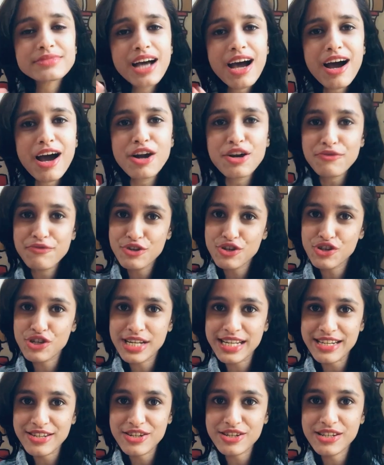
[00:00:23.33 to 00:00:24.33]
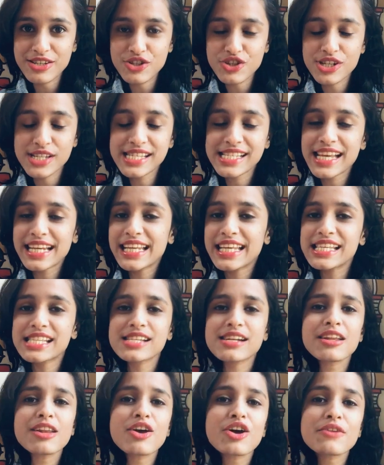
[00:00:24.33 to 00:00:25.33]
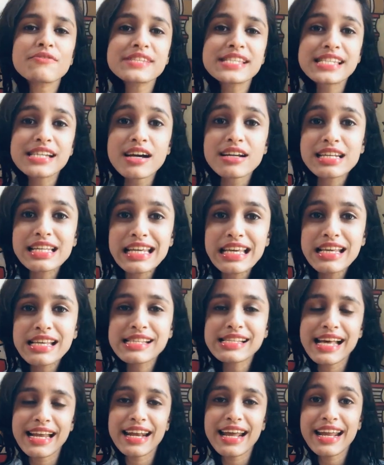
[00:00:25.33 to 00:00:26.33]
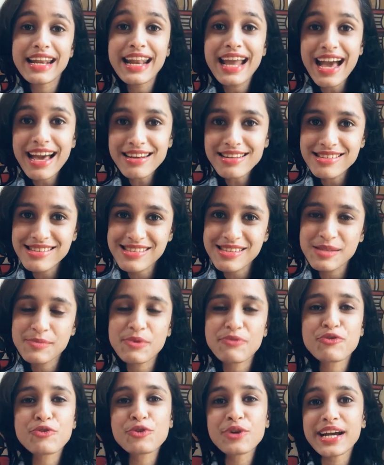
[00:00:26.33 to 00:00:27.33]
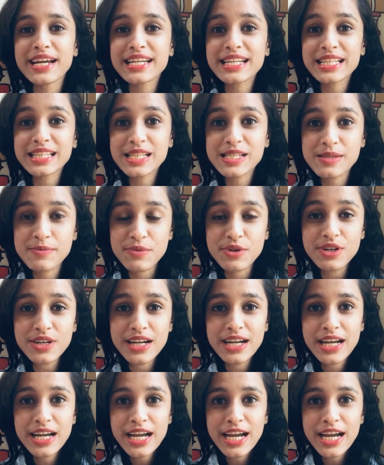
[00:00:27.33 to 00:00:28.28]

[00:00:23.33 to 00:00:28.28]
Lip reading: Artificial intelligence, and he has done a lot of studies and analysis before writing this book